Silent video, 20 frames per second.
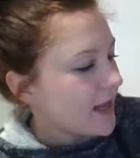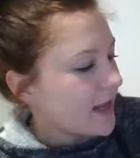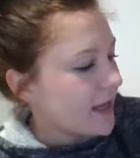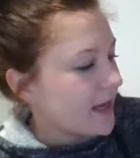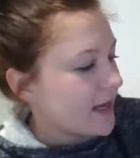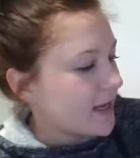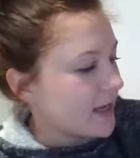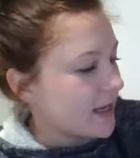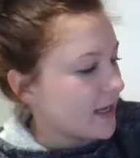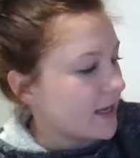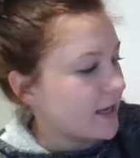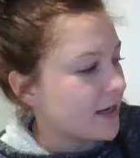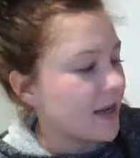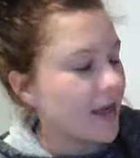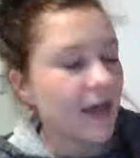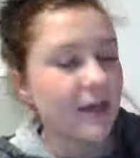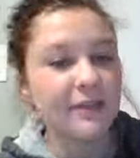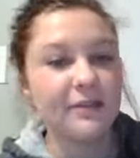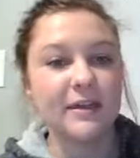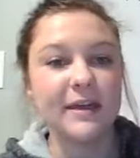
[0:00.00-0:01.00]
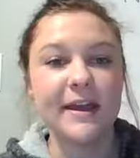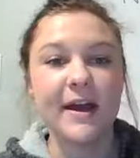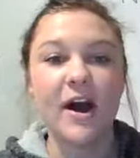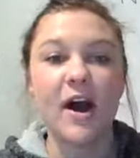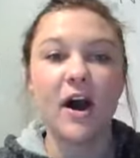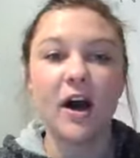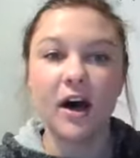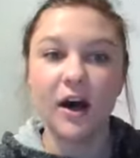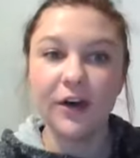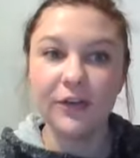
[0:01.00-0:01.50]
And the
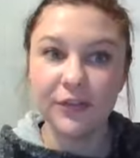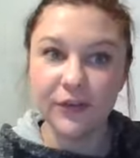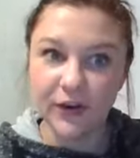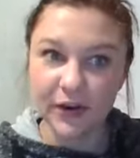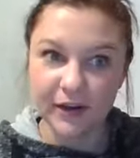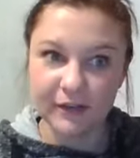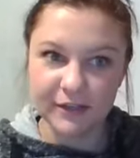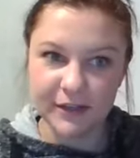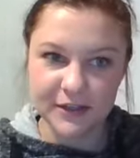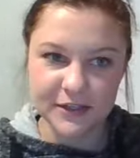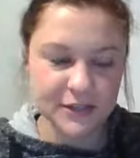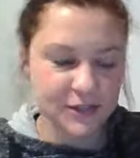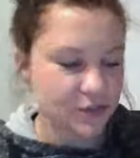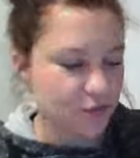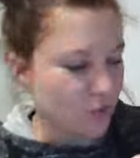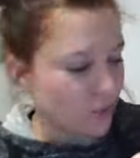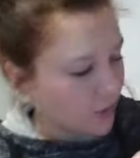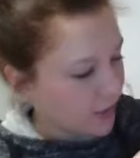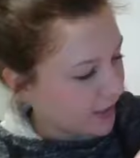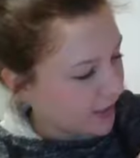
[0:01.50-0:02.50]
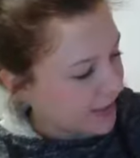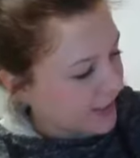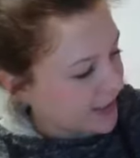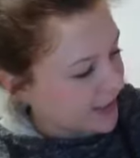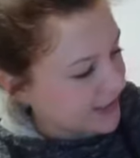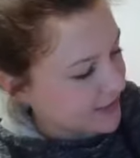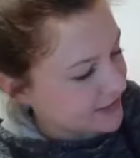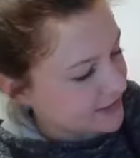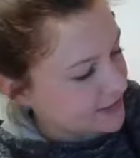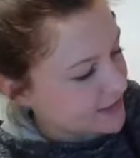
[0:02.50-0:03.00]
author of this story
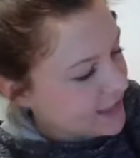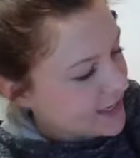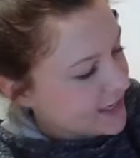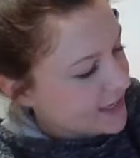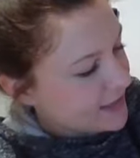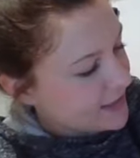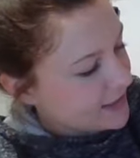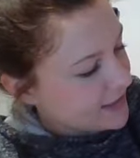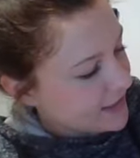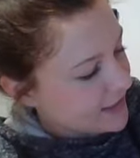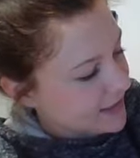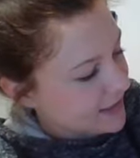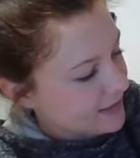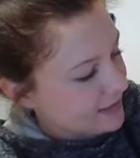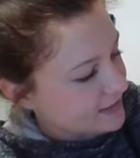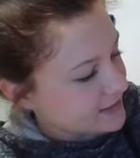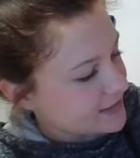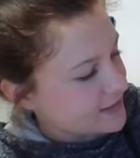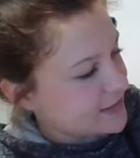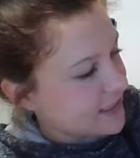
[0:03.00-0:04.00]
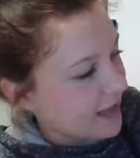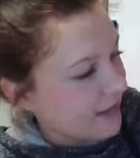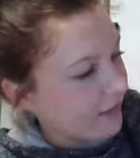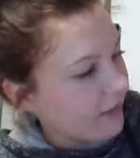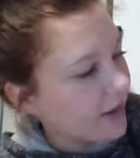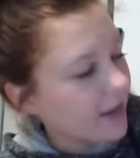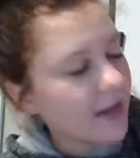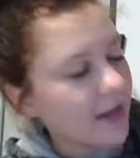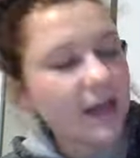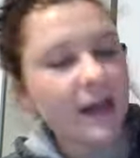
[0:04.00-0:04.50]
is Nick
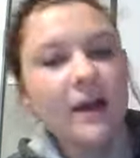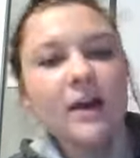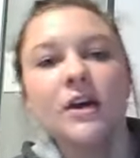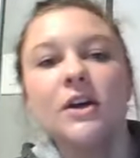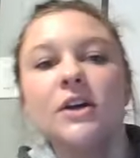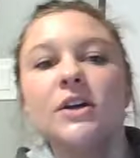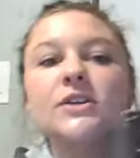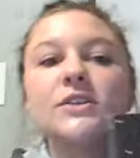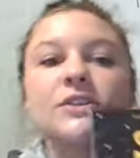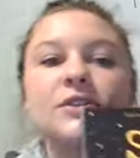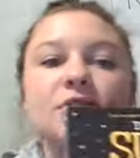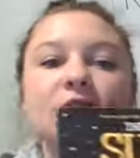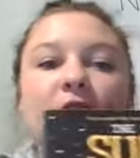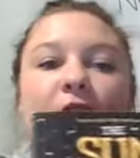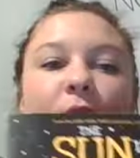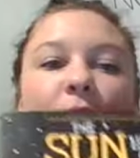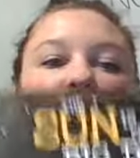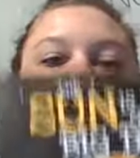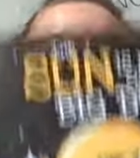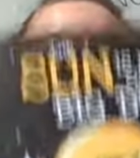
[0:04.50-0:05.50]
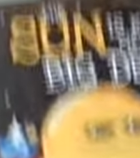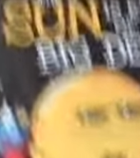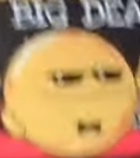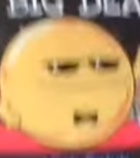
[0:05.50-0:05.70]
Selleck. So we